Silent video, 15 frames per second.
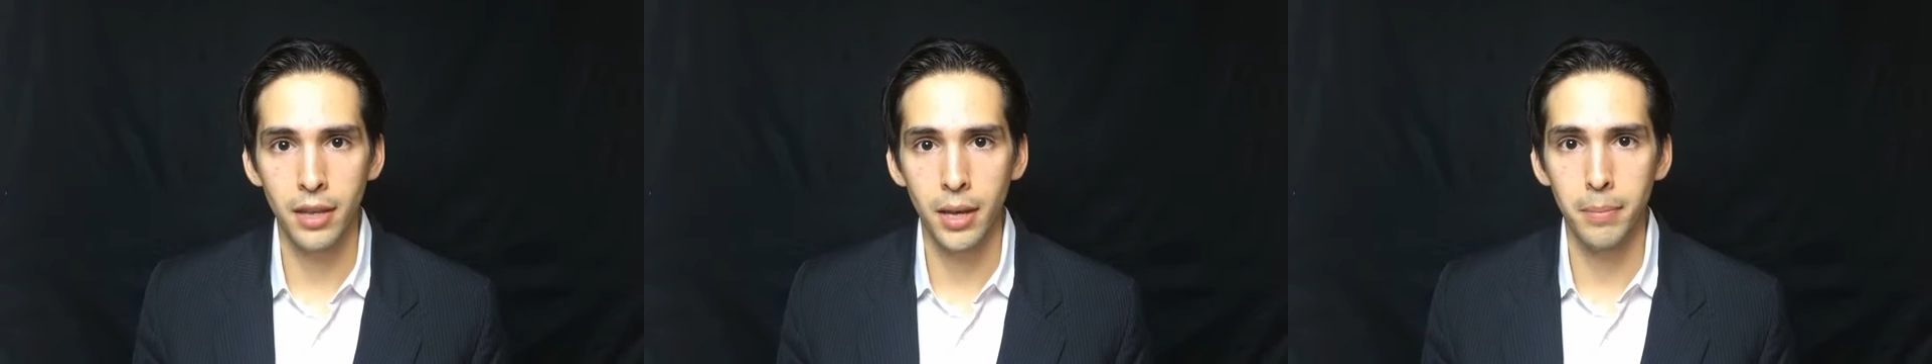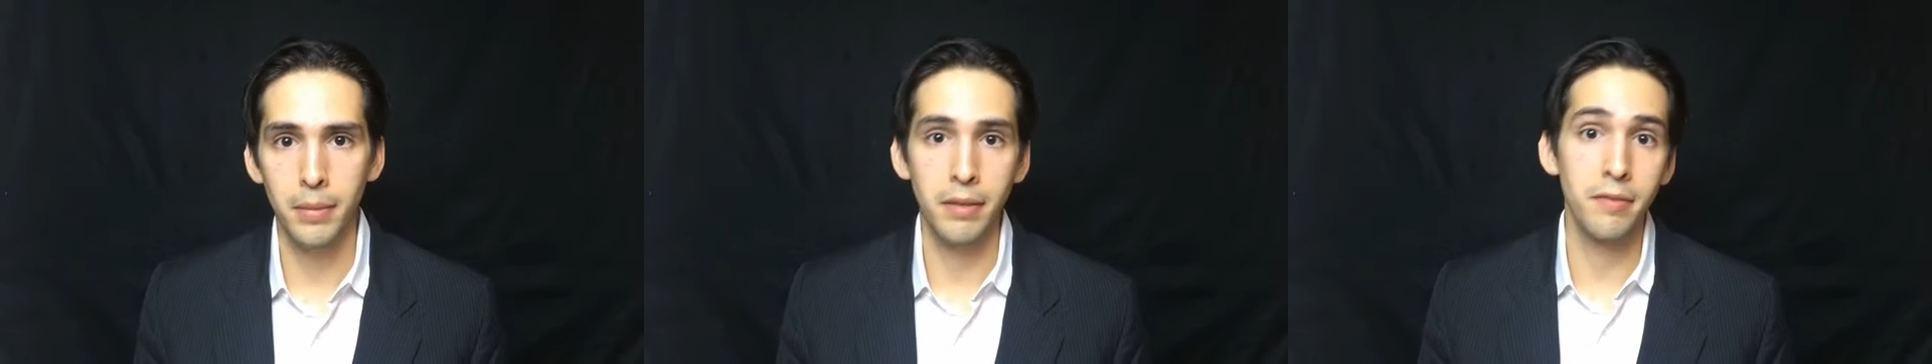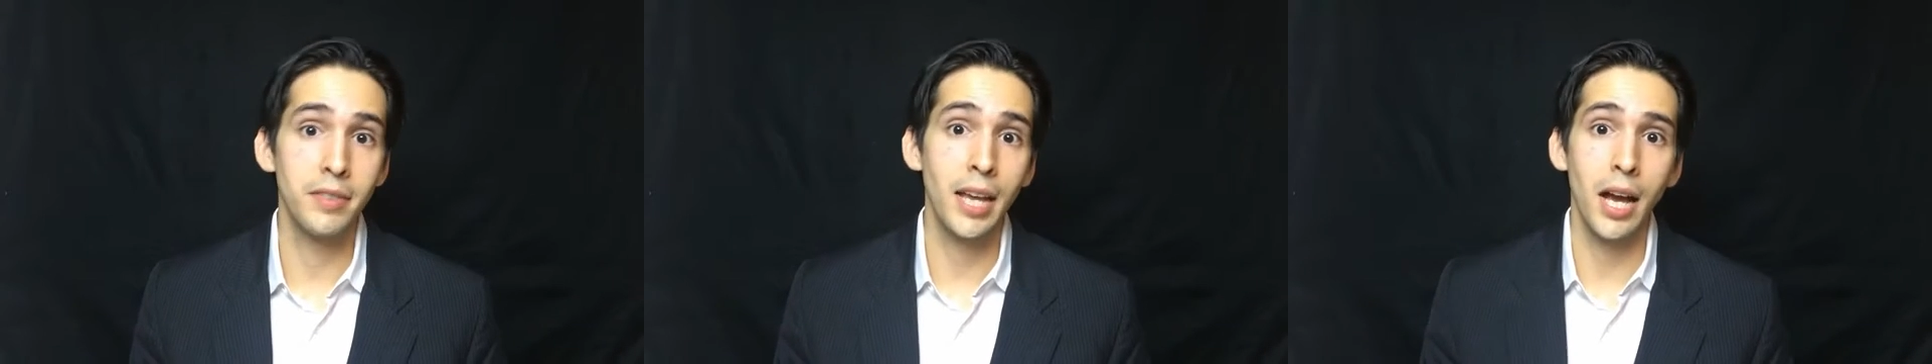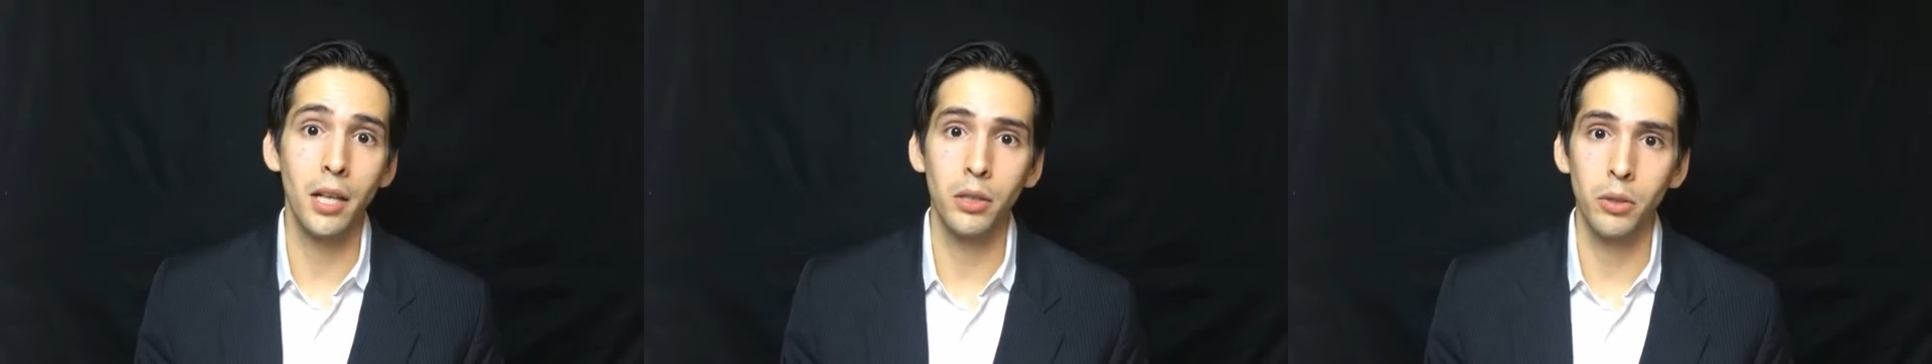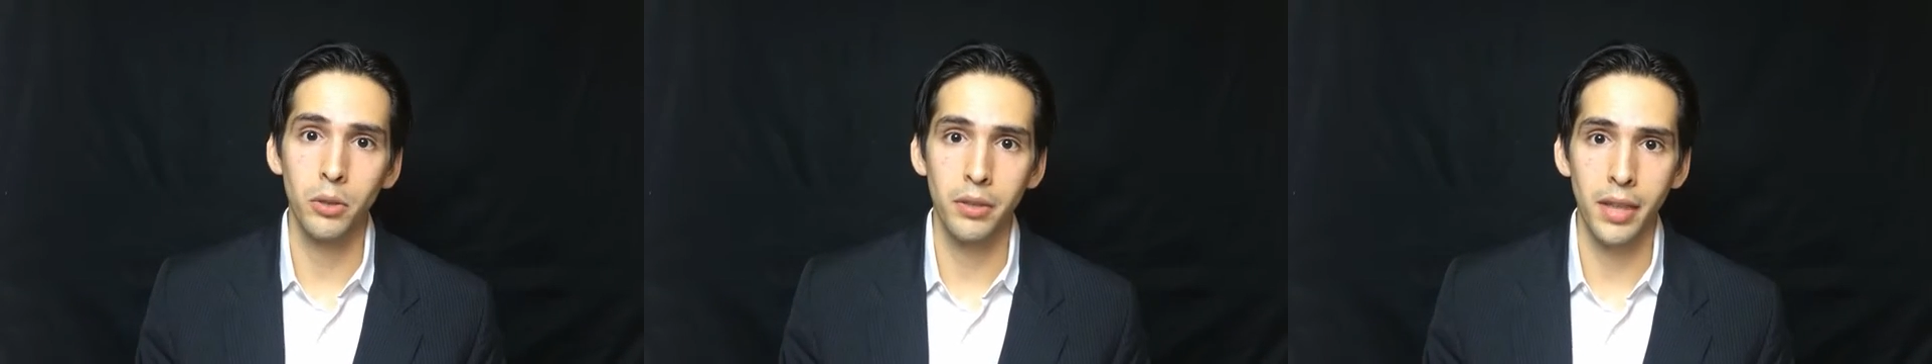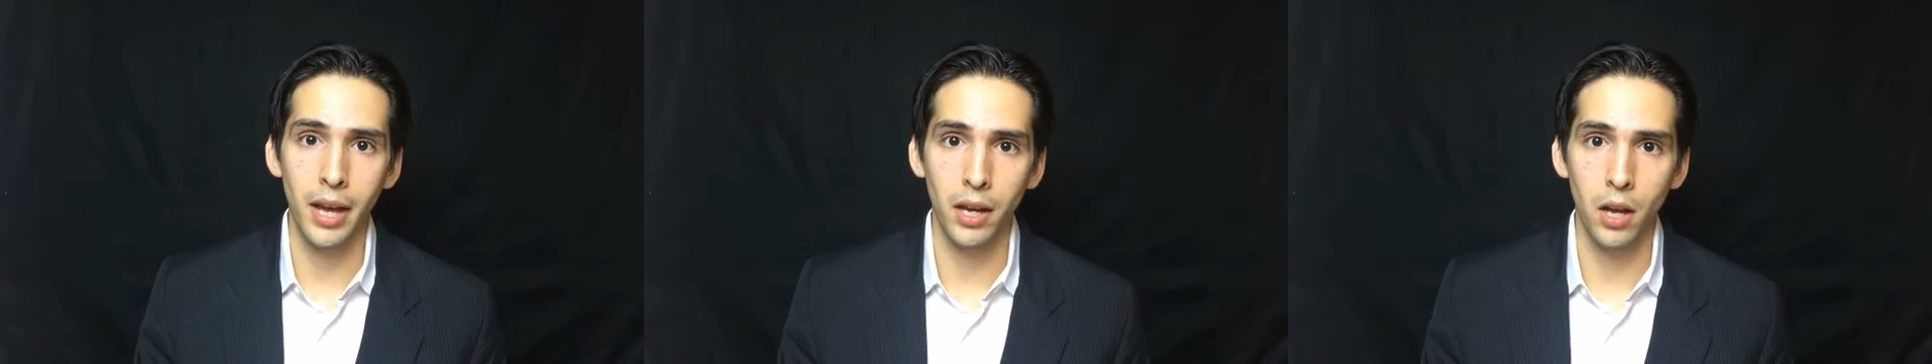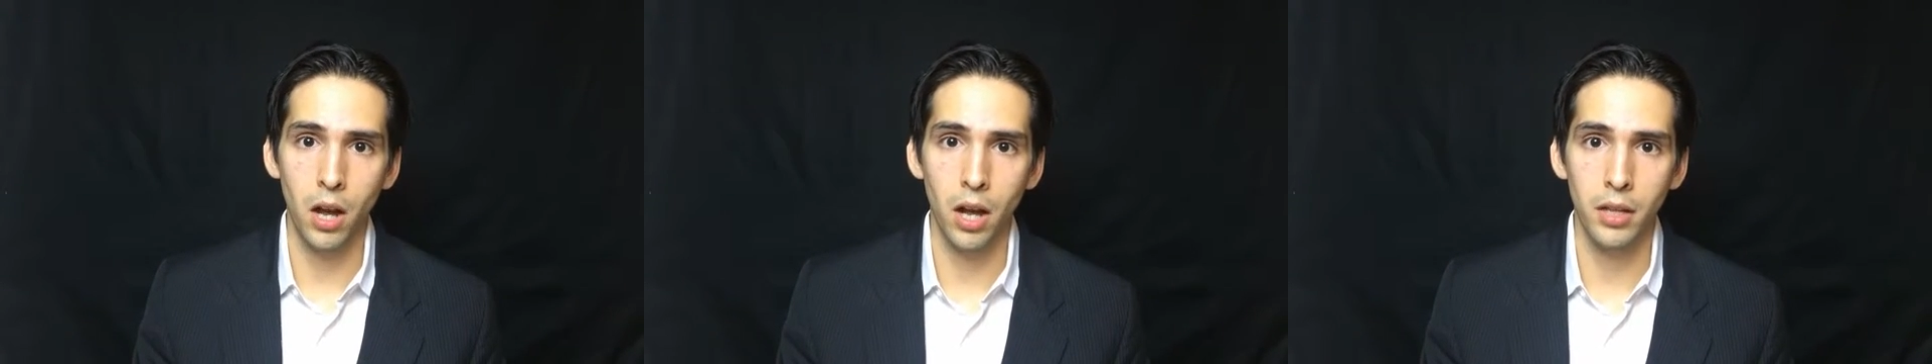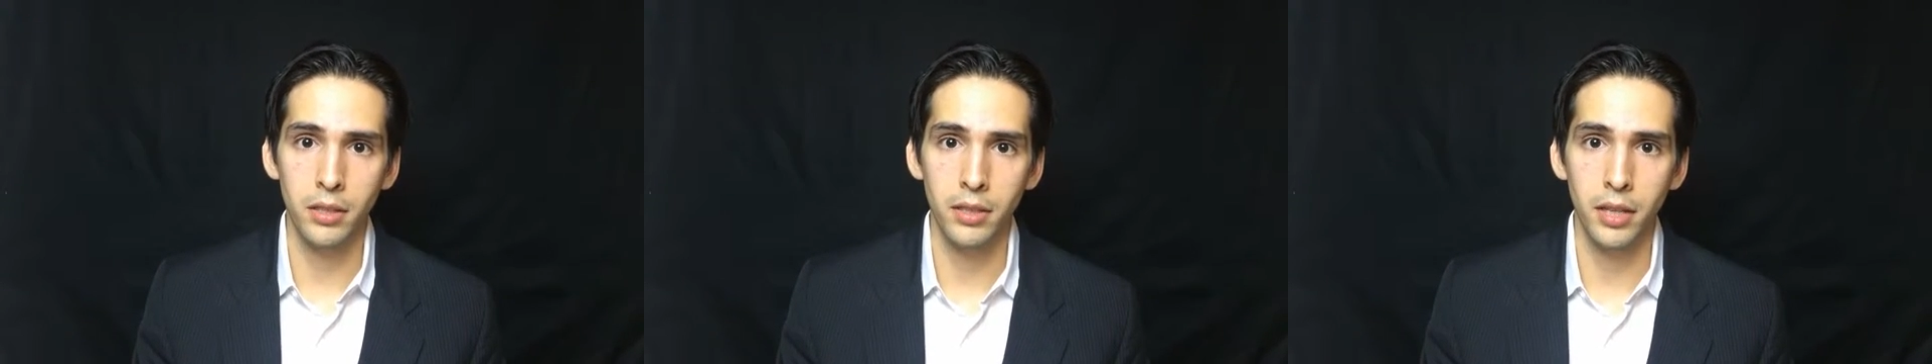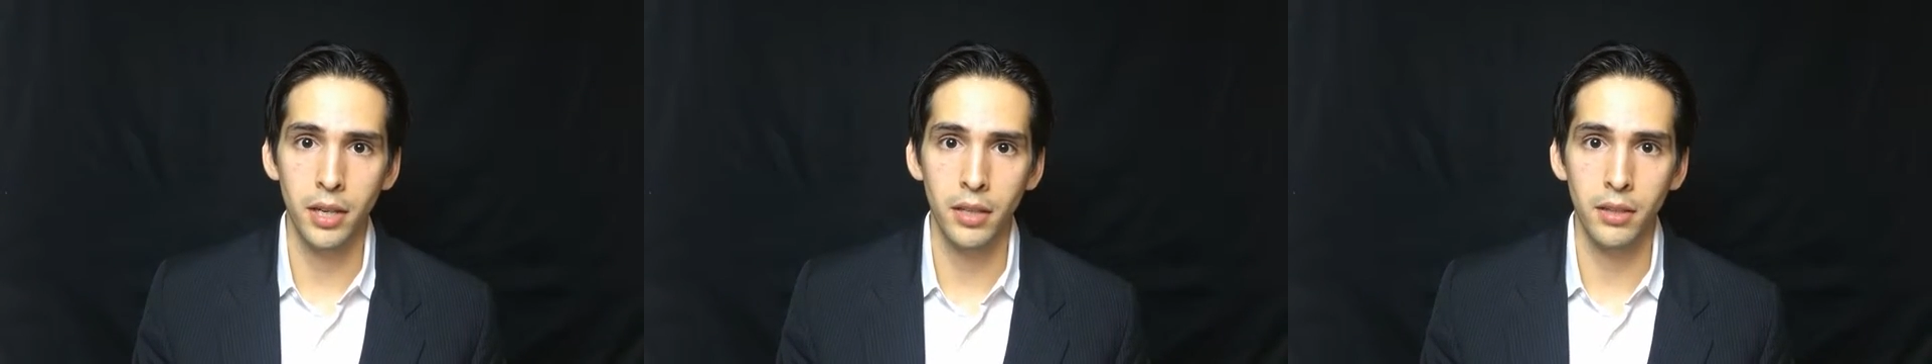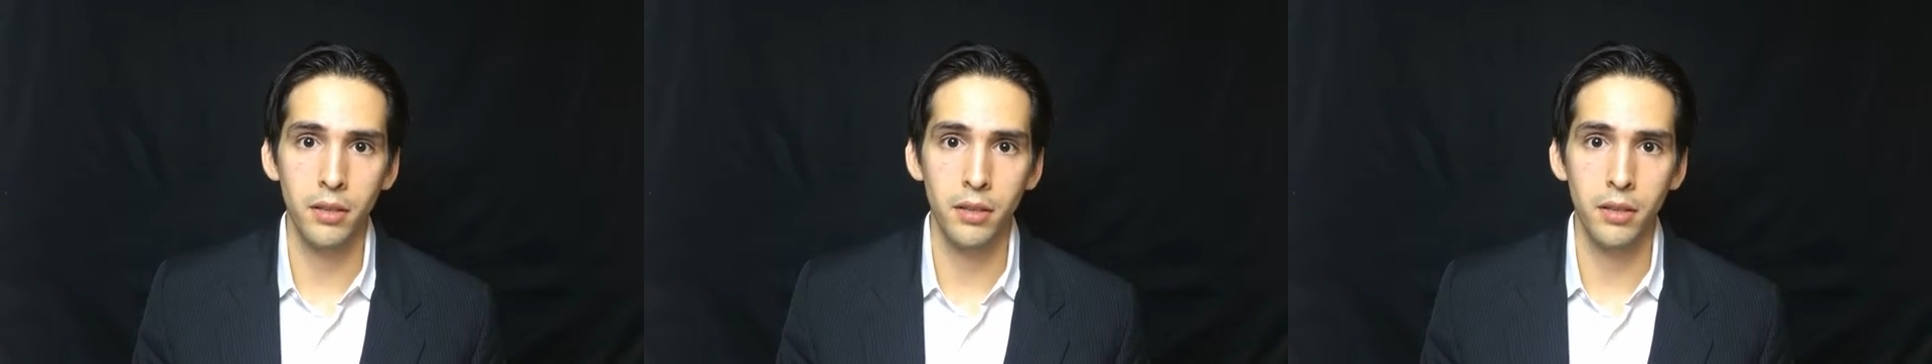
them, they've downloaded that content,